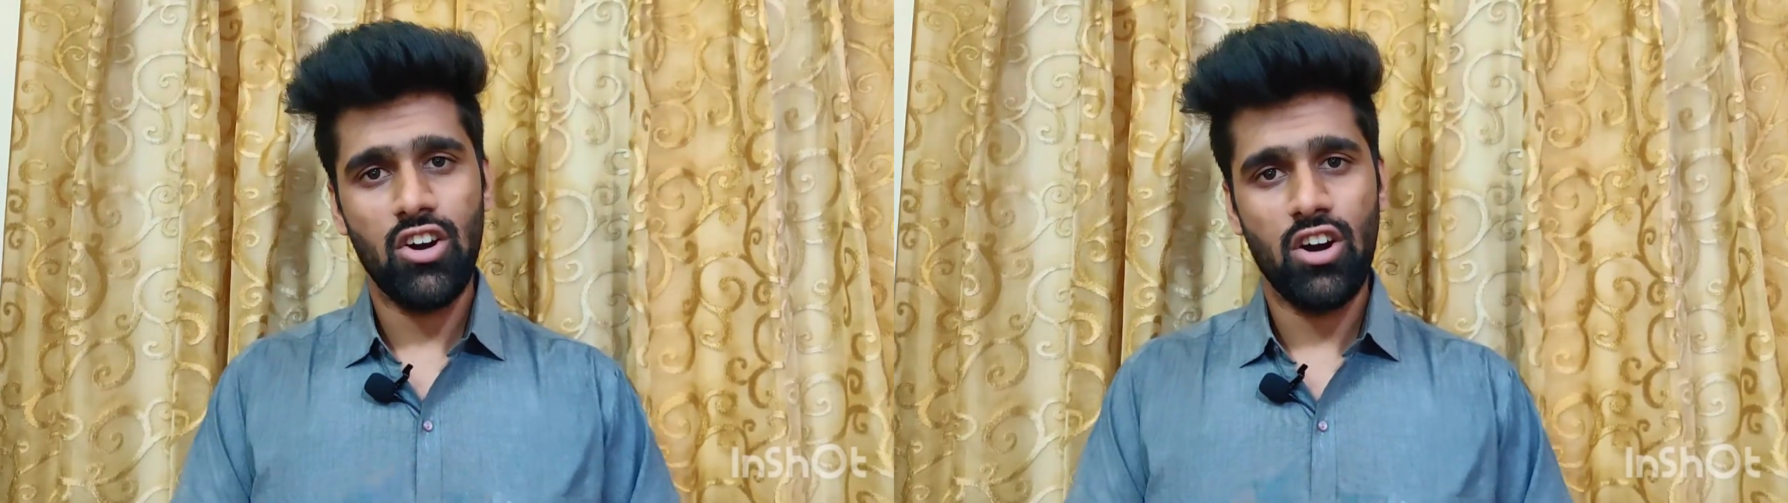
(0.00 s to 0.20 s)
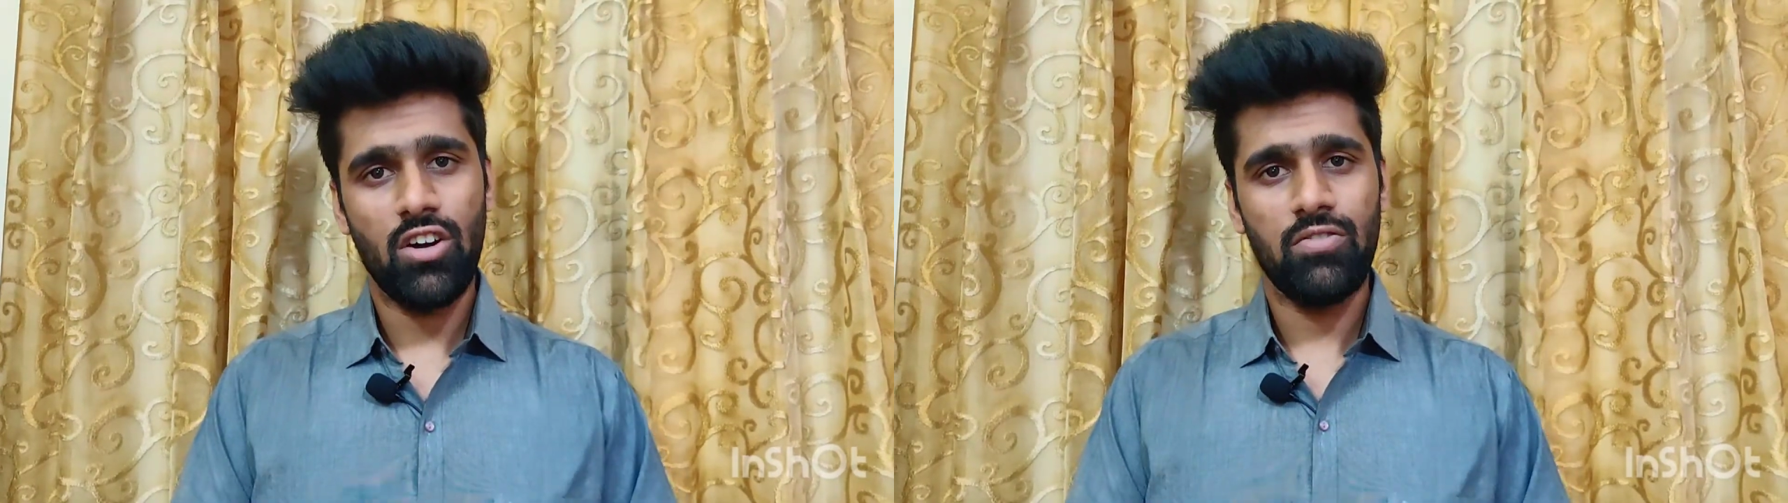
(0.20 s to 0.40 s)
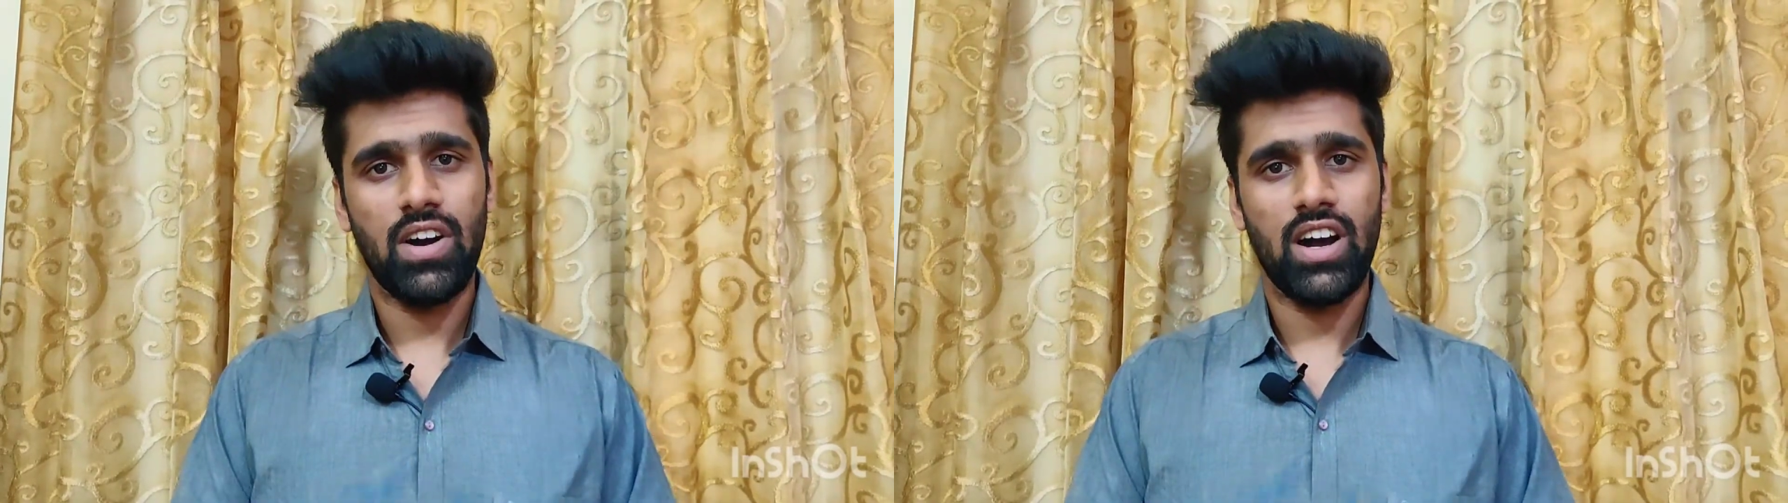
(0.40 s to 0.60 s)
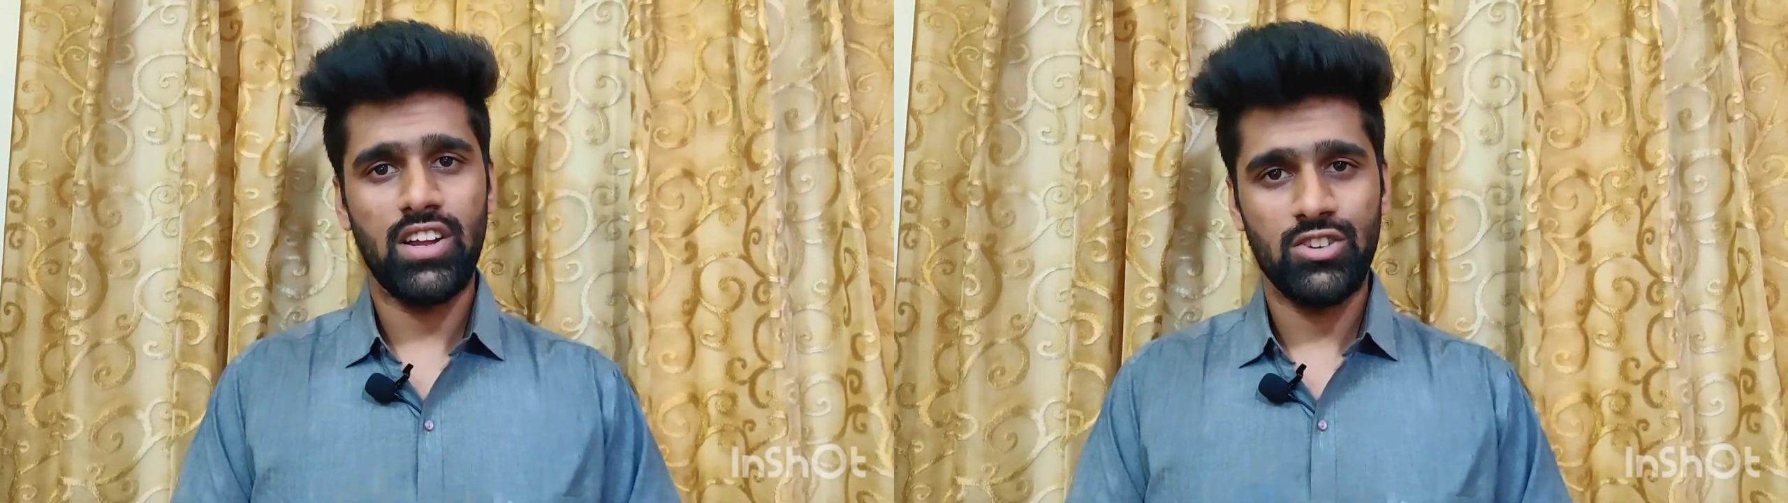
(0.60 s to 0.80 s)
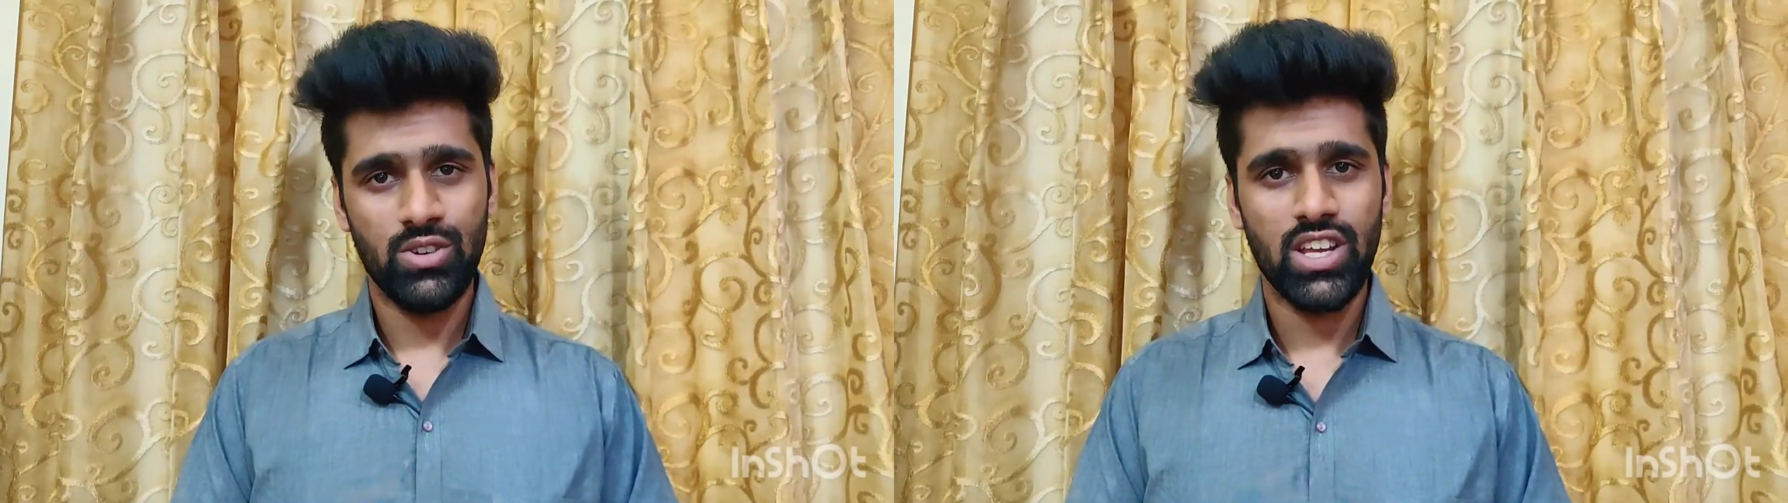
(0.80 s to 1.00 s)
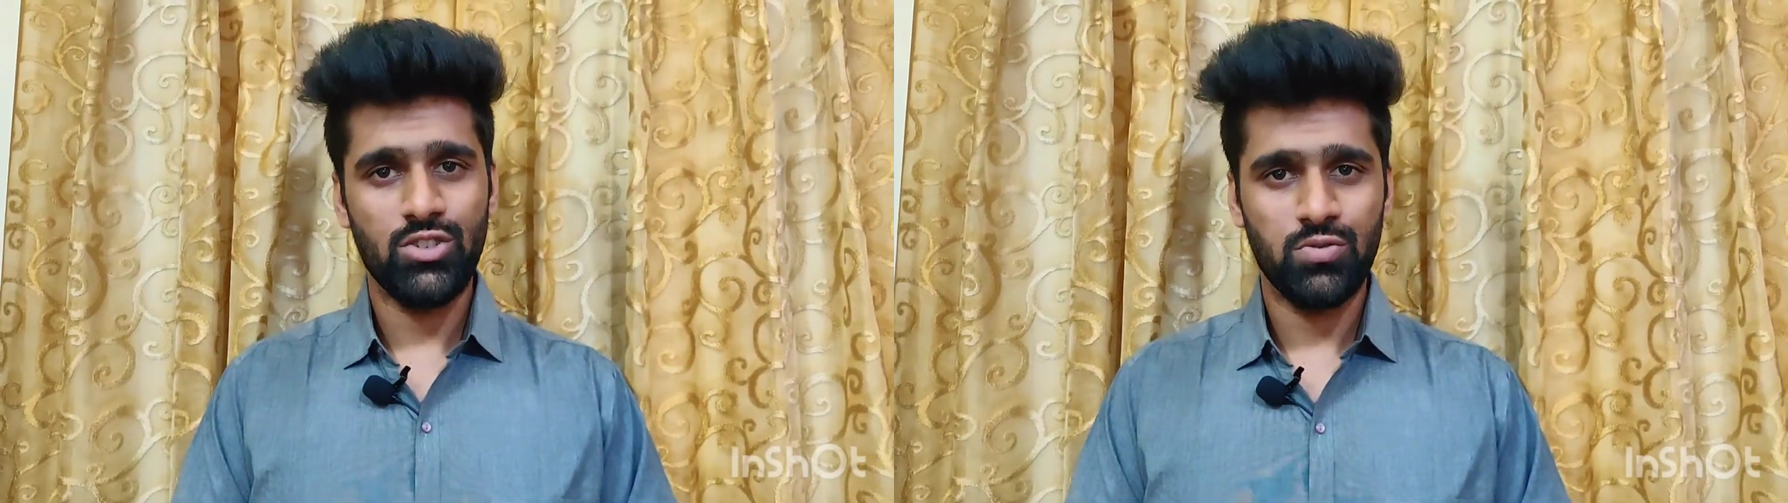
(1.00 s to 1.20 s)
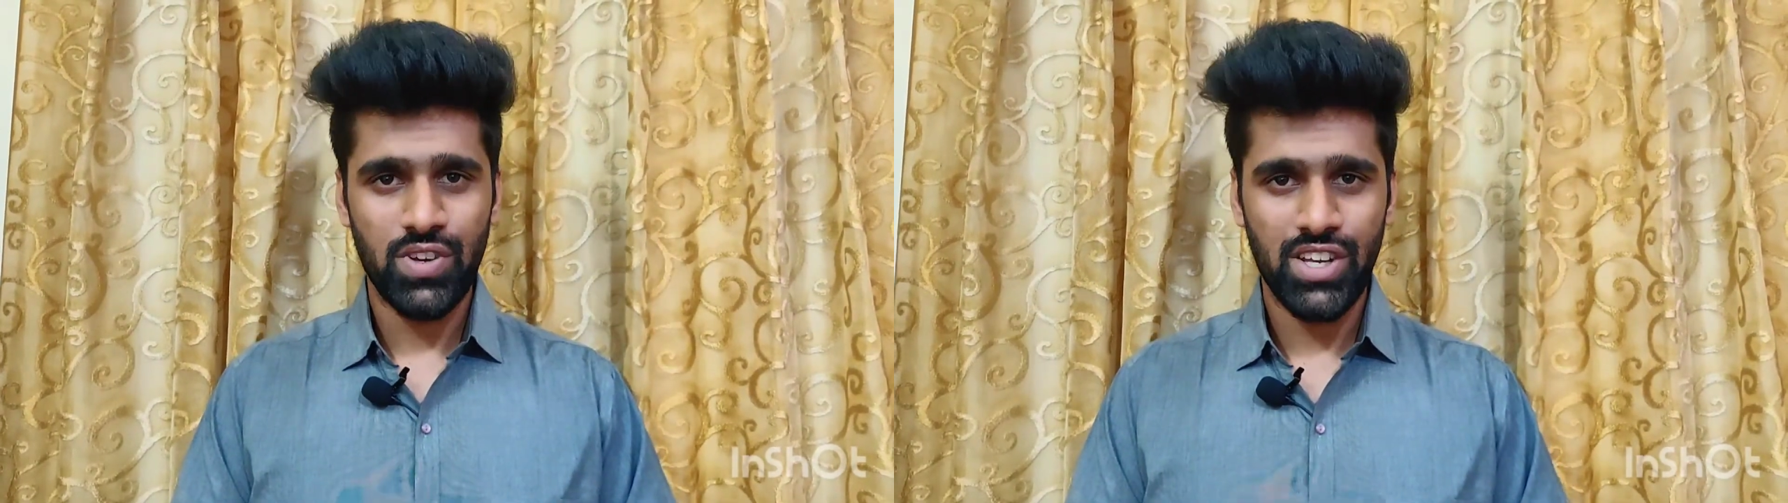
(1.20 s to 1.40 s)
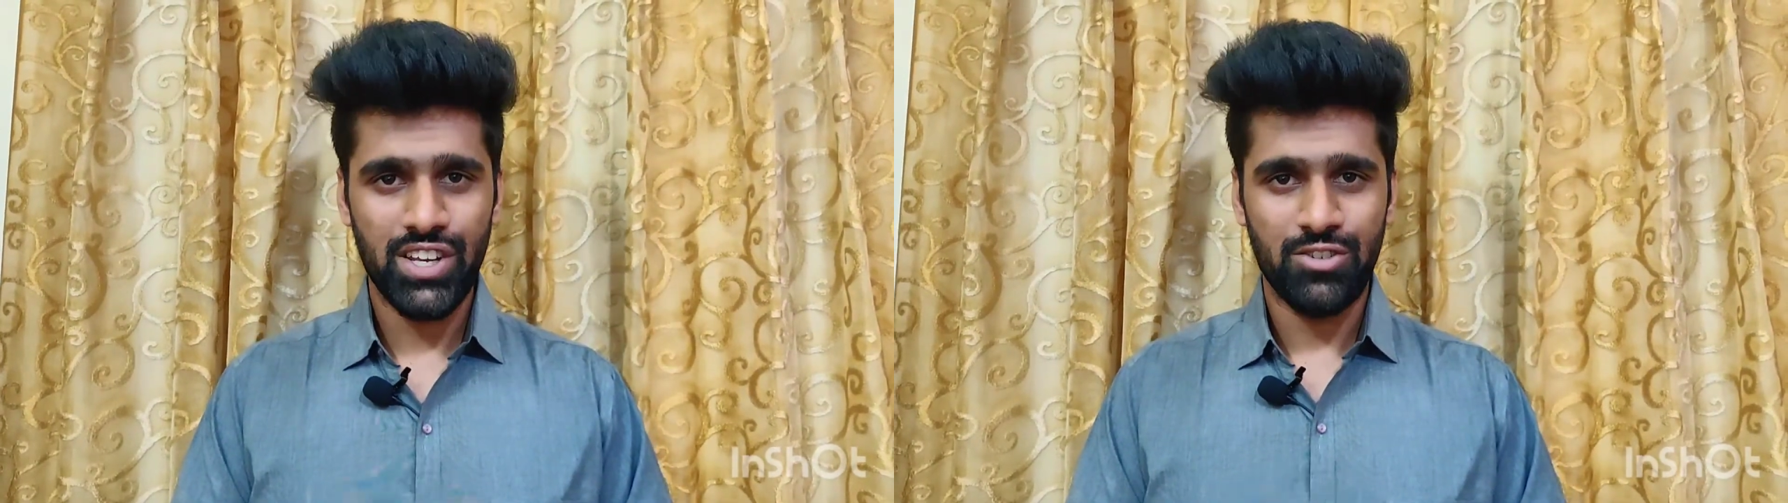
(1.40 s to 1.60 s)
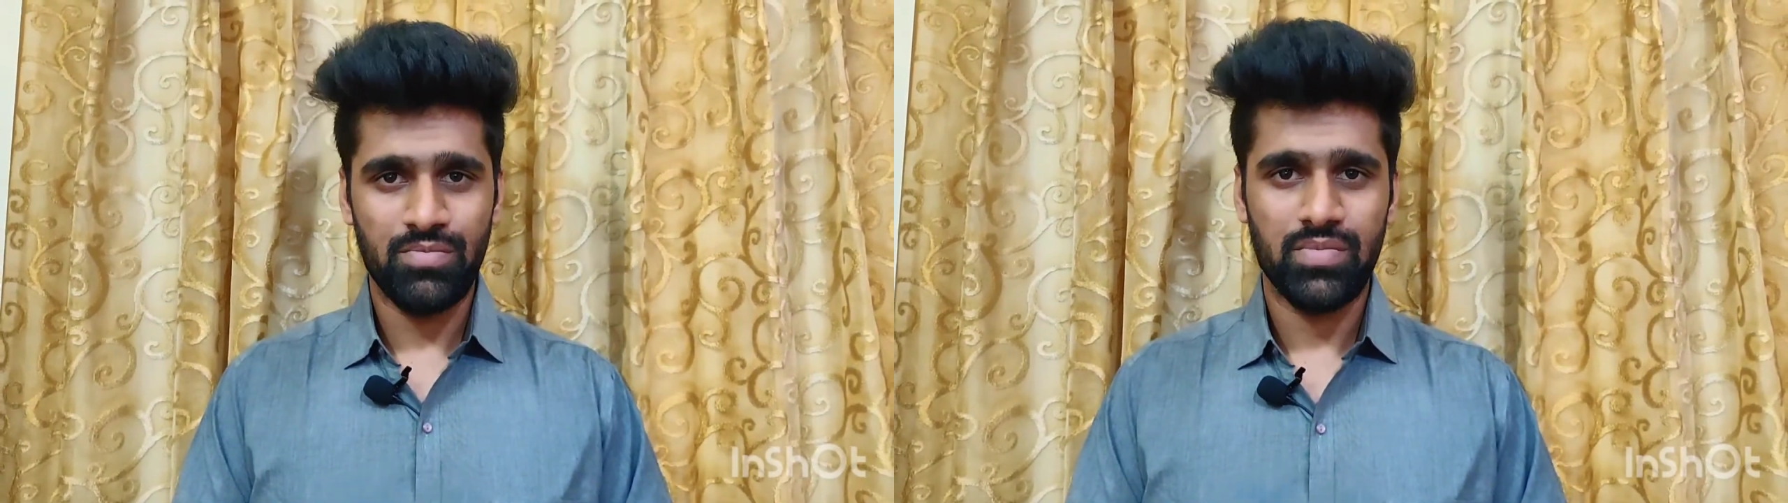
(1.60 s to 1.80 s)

of our today's video,